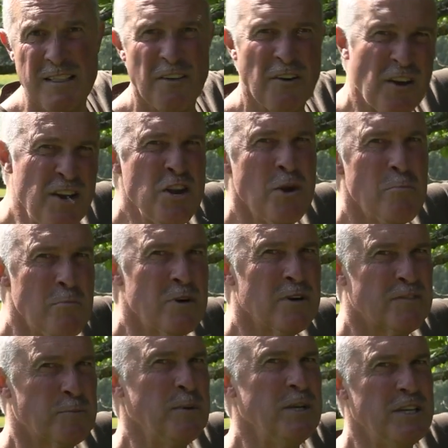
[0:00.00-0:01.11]
There are a number of
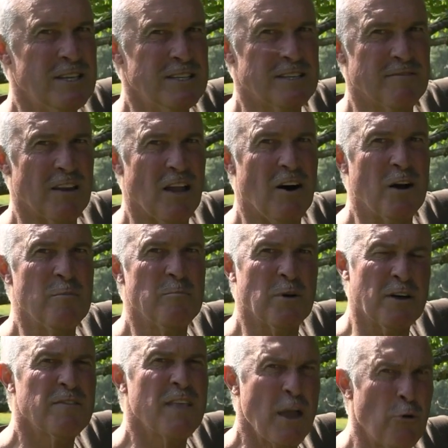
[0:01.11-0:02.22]
species of lime,
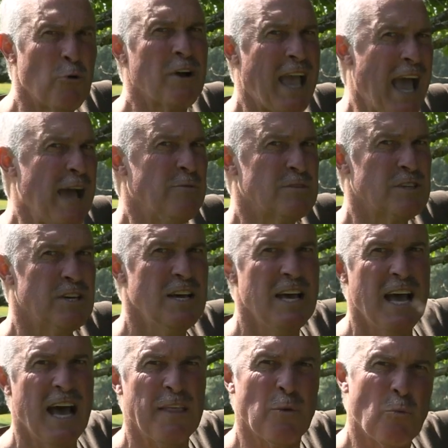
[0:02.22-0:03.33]
but they all count.
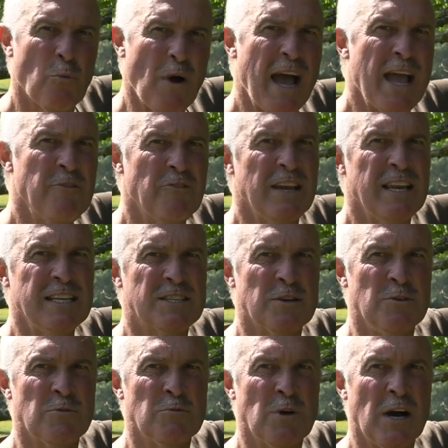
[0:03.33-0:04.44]
And the way really
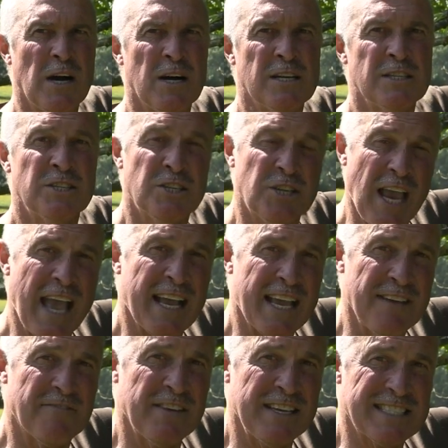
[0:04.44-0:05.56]
to check
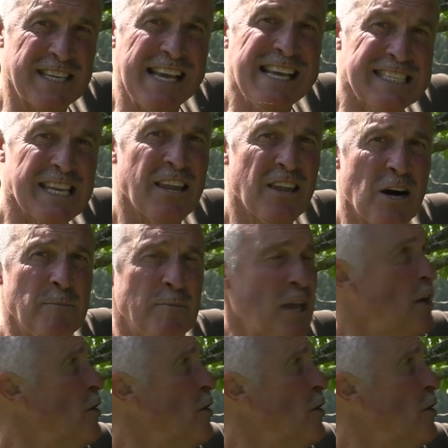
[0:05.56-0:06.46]
if it is a lime that